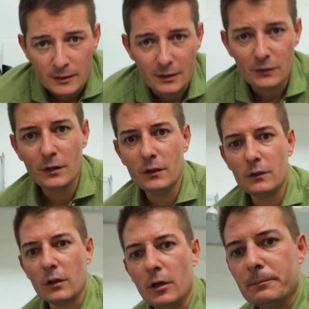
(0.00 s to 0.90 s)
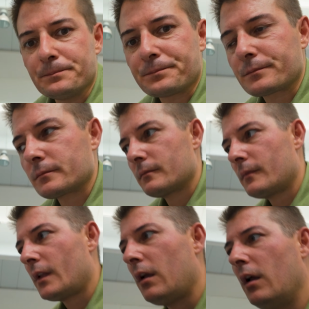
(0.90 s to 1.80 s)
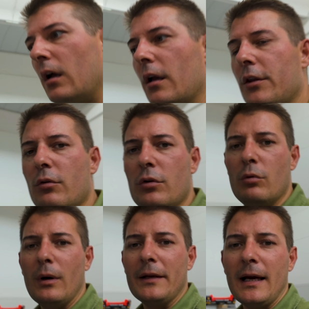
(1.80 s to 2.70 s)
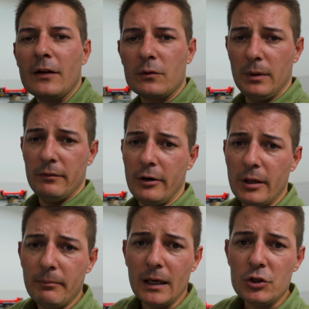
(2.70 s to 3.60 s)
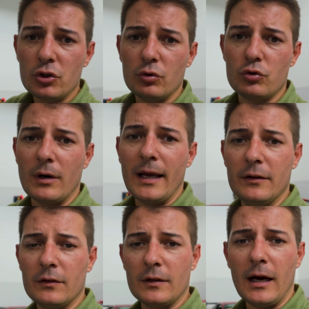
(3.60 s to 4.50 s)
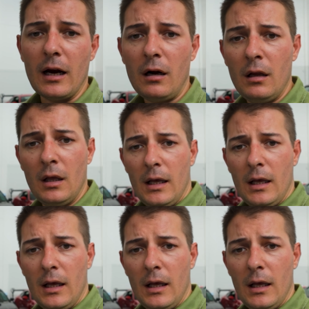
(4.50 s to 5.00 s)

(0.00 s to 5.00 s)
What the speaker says: this is you had asked me very much to try this car.